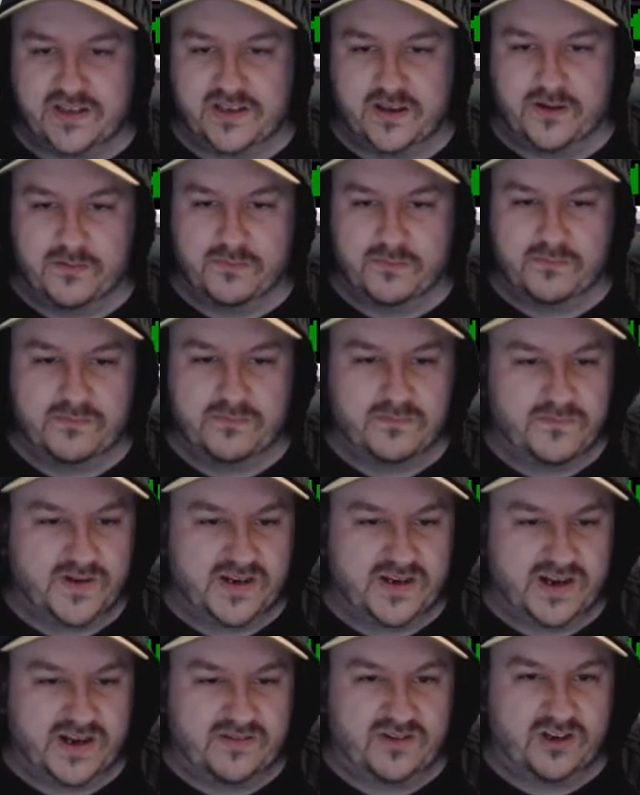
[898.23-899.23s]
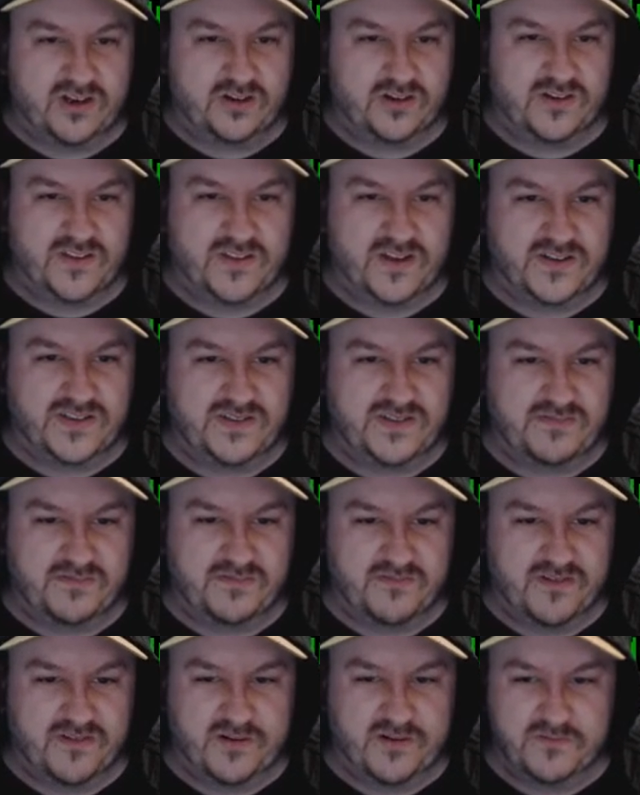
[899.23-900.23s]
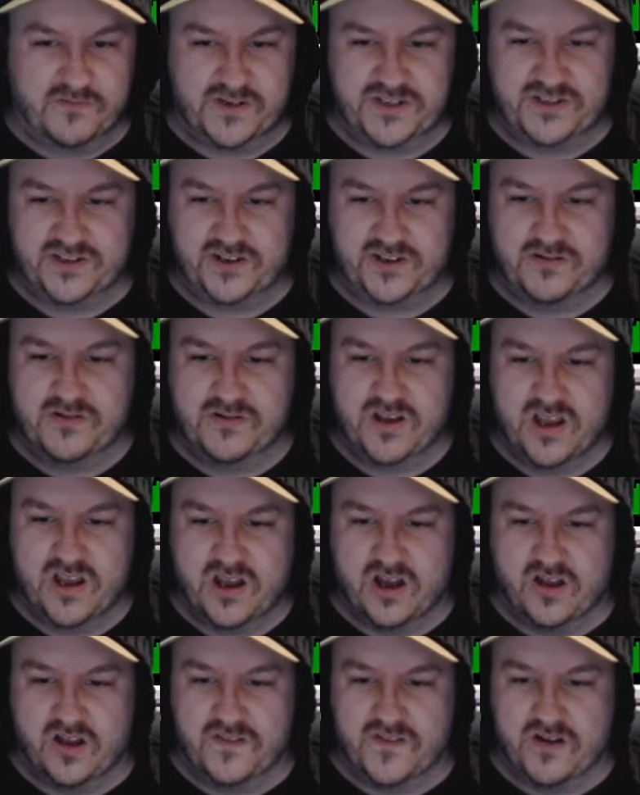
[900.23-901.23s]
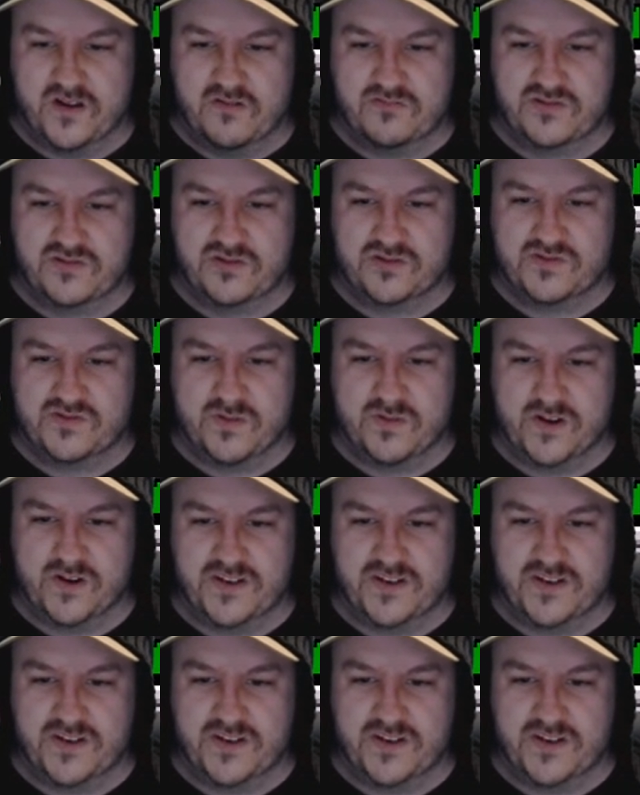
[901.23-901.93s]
so we can have a little look at those if we really wish to on the old results